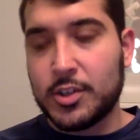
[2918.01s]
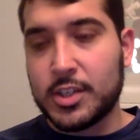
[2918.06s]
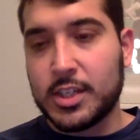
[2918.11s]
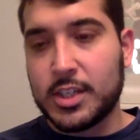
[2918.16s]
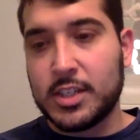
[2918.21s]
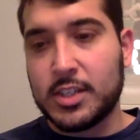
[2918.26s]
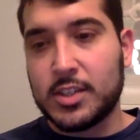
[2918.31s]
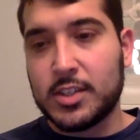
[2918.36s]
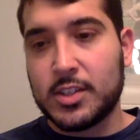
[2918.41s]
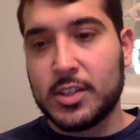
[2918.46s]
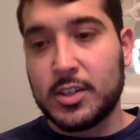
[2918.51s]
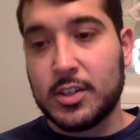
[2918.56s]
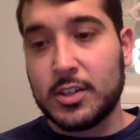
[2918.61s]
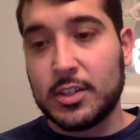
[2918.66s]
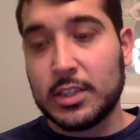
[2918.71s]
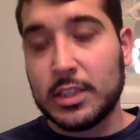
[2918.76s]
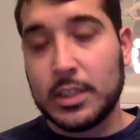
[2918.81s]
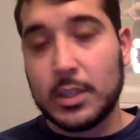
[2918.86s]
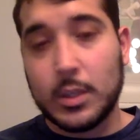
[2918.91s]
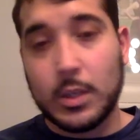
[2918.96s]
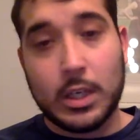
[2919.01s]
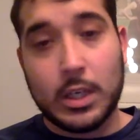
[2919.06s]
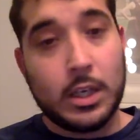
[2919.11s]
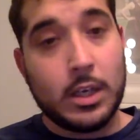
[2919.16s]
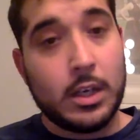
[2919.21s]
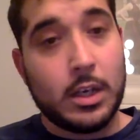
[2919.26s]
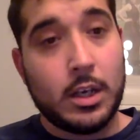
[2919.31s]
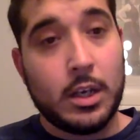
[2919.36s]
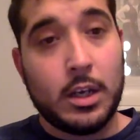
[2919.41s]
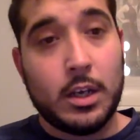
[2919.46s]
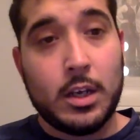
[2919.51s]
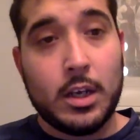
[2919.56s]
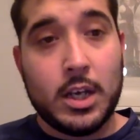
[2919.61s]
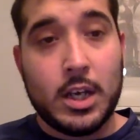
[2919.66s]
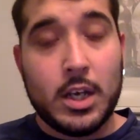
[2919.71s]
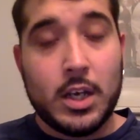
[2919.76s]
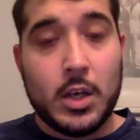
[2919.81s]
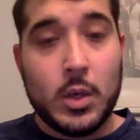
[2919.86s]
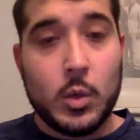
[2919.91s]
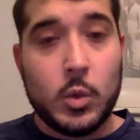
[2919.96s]
installed.
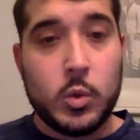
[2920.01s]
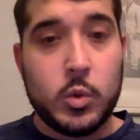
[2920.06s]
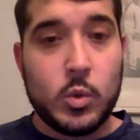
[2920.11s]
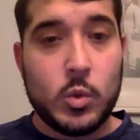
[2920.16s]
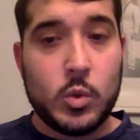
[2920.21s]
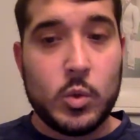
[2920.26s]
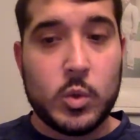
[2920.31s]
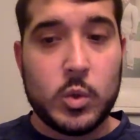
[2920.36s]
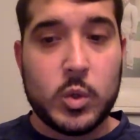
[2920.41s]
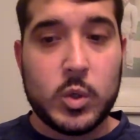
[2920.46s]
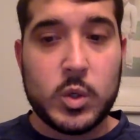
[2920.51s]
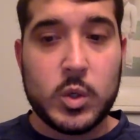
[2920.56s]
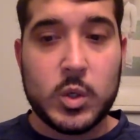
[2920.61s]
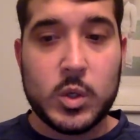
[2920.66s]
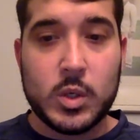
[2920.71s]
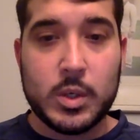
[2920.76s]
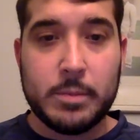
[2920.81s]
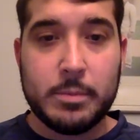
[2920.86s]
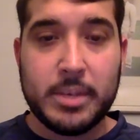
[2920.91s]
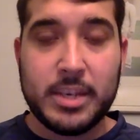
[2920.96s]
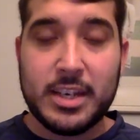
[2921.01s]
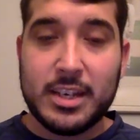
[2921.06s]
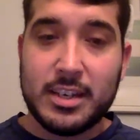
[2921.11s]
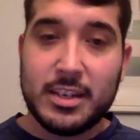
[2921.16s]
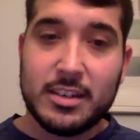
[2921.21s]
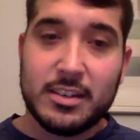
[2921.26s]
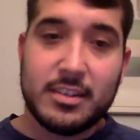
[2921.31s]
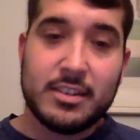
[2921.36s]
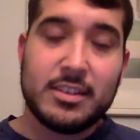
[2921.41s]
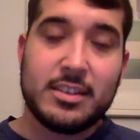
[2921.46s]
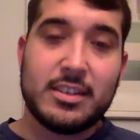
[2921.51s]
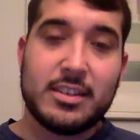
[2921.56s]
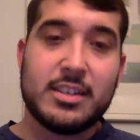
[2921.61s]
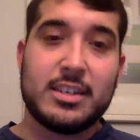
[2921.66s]
Whew, man.